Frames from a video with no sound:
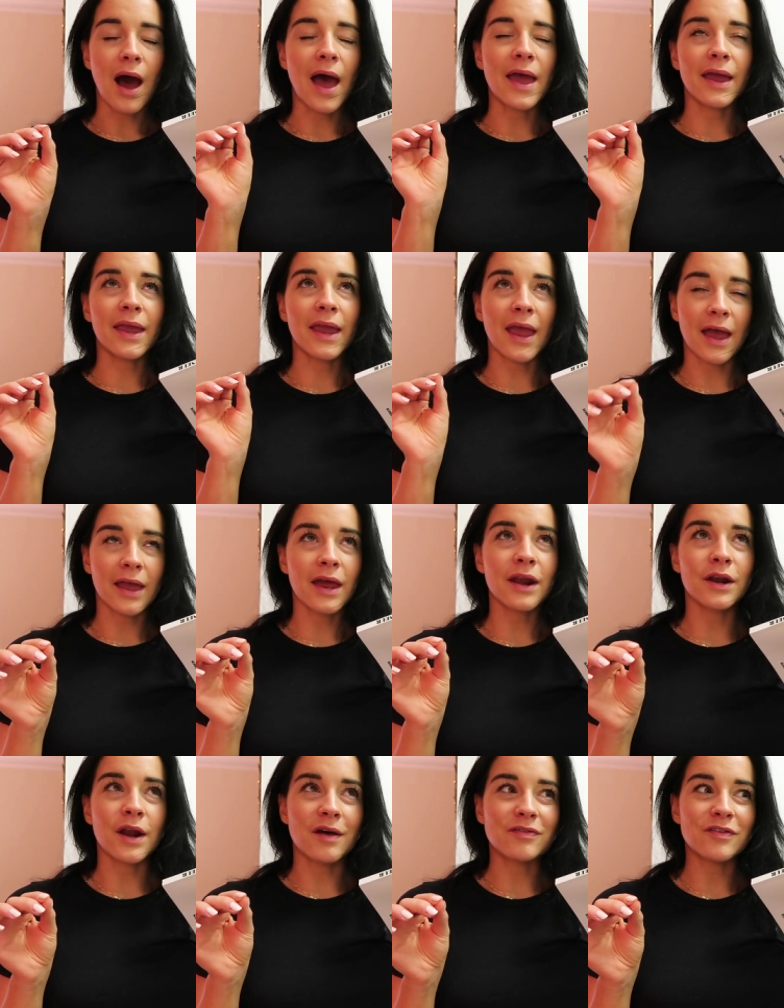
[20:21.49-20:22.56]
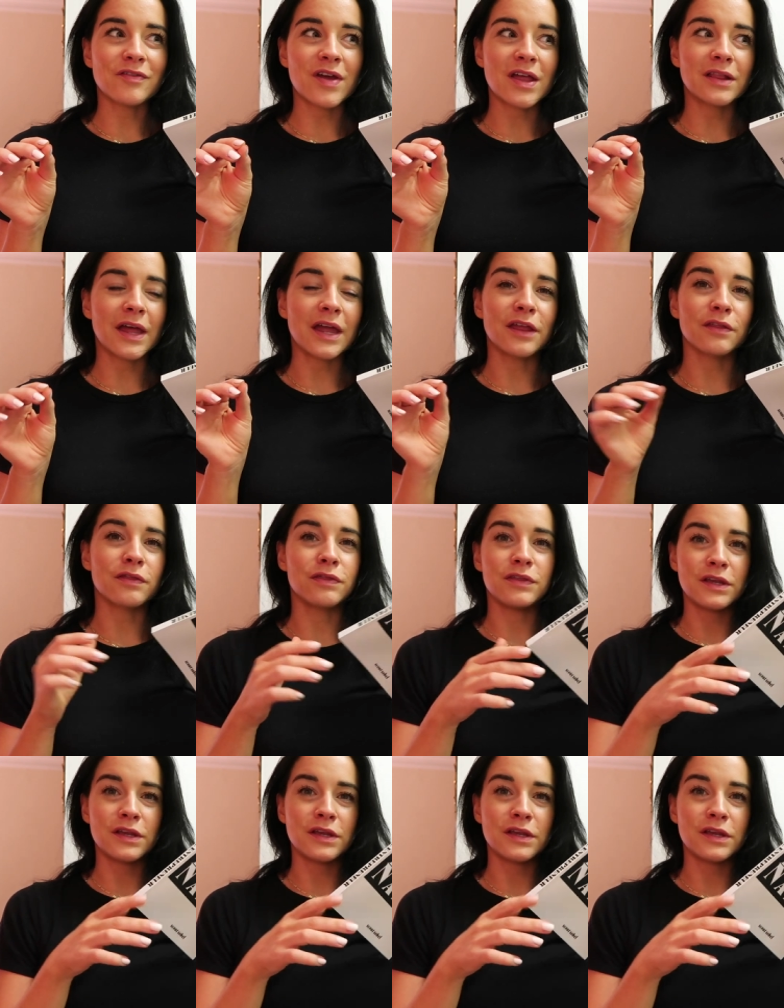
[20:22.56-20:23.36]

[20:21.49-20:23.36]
I can't get enough of it. Like